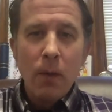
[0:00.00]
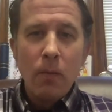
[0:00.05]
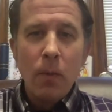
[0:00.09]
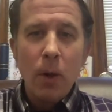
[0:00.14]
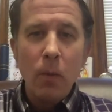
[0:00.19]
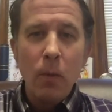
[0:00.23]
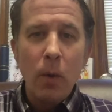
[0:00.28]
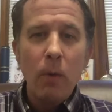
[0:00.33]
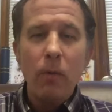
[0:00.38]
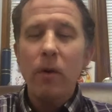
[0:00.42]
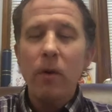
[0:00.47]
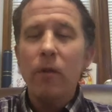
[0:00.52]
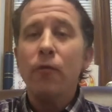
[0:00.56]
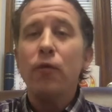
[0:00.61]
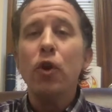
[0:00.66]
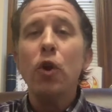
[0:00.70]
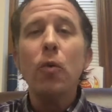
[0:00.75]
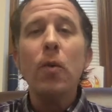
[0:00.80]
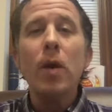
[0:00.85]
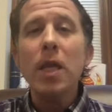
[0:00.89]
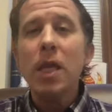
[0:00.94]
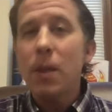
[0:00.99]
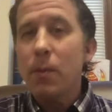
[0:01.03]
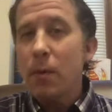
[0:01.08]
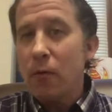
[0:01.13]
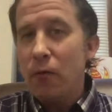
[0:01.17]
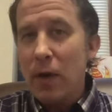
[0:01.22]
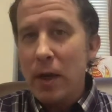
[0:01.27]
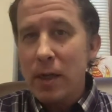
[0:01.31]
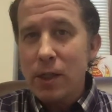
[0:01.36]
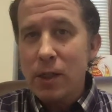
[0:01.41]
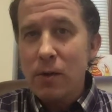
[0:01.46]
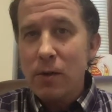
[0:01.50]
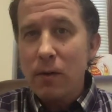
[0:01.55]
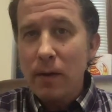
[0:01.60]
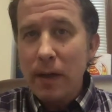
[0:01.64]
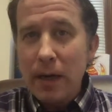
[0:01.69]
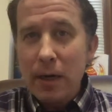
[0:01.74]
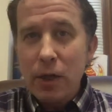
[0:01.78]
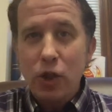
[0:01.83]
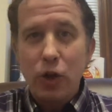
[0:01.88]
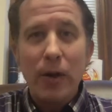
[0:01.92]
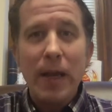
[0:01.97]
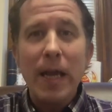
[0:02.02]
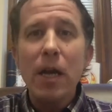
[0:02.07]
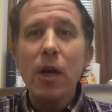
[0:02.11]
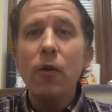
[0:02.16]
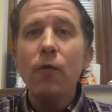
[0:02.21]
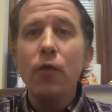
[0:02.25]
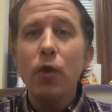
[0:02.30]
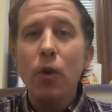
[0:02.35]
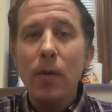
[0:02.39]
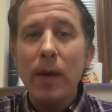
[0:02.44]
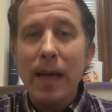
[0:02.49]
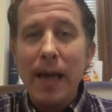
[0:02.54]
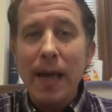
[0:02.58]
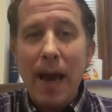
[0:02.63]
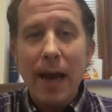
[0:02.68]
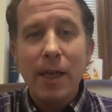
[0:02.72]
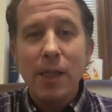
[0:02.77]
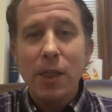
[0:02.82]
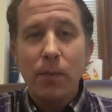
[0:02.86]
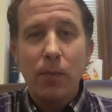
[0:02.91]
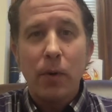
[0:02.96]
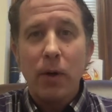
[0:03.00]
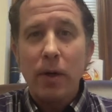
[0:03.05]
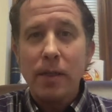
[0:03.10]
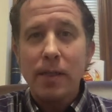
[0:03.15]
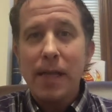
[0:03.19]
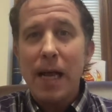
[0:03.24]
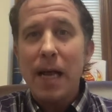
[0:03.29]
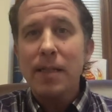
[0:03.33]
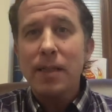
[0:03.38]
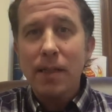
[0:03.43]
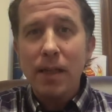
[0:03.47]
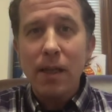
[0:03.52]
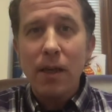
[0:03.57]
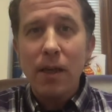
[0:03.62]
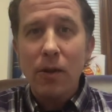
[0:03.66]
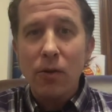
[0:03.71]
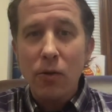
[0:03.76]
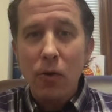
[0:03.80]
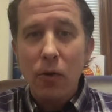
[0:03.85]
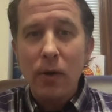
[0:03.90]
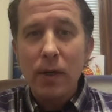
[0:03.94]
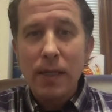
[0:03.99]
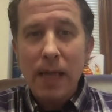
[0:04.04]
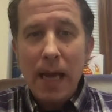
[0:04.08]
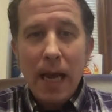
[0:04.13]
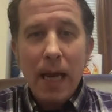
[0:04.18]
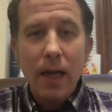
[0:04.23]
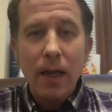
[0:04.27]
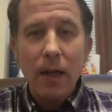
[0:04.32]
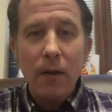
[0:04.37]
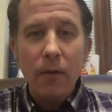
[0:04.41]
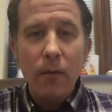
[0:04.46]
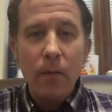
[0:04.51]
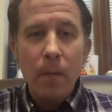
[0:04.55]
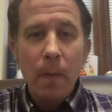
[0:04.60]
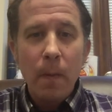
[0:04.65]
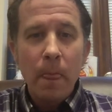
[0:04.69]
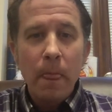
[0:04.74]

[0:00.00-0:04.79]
When we're reviewing the professional literature, interviewing experts, that's the authoritative.